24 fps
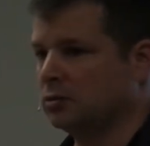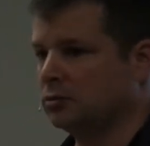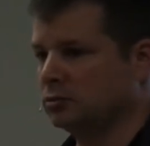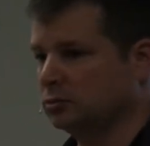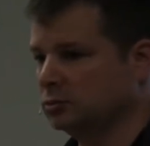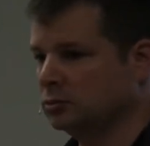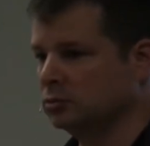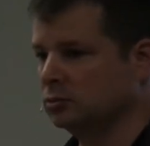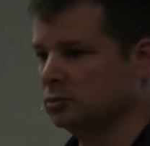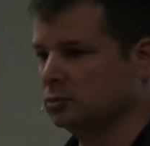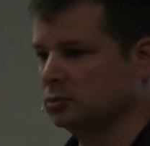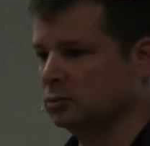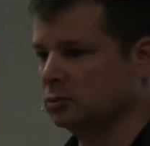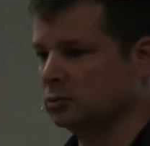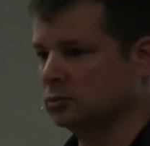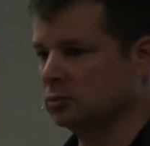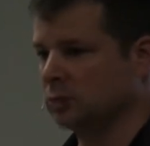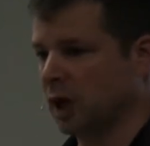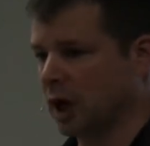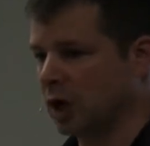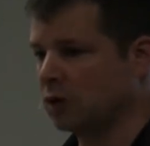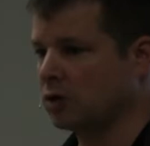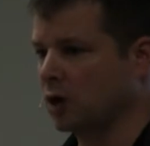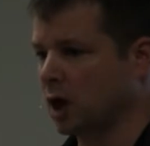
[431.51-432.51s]

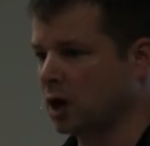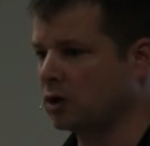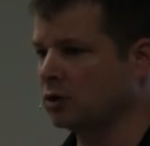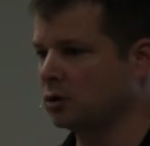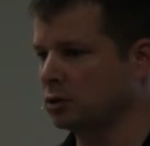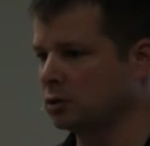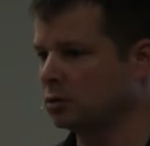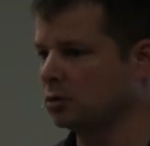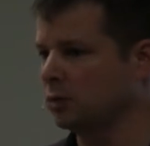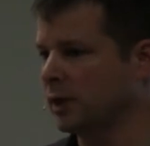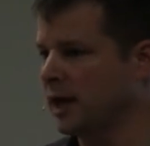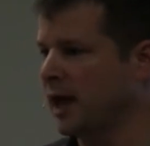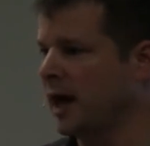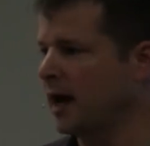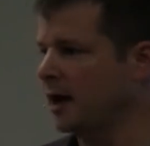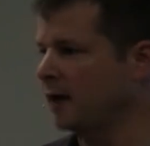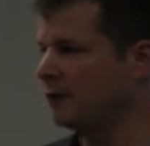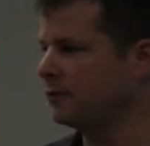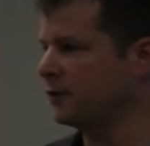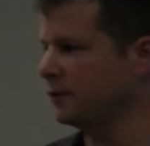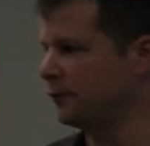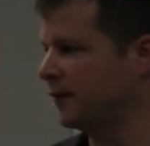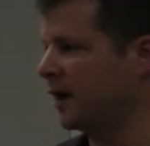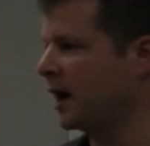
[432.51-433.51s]
We
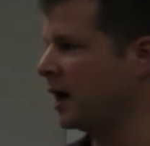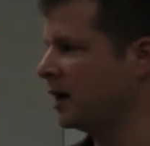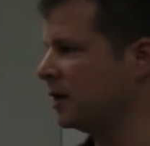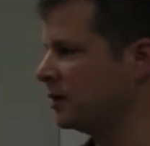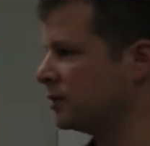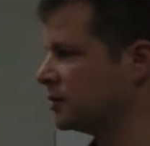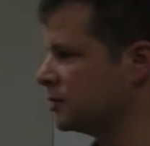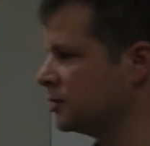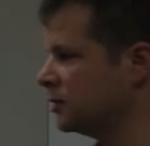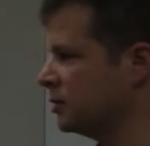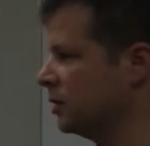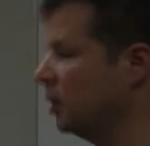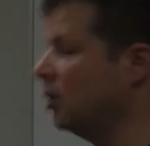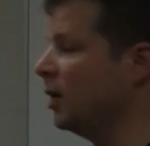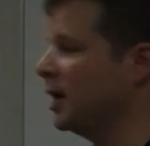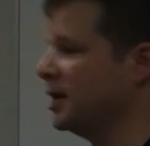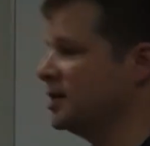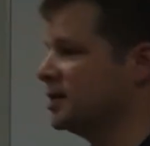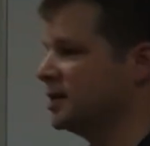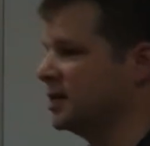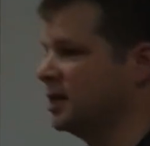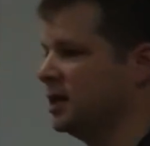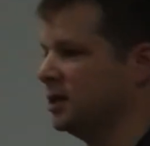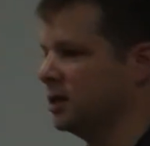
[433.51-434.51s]
have the files. Oh,
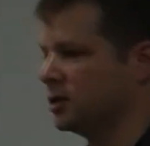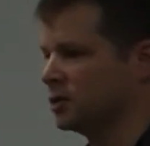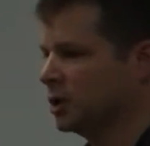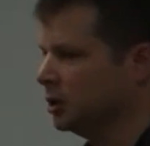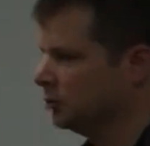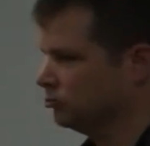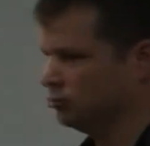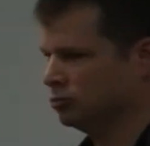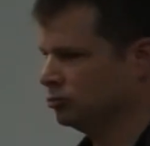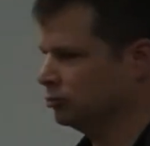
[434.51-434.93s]
I just need those.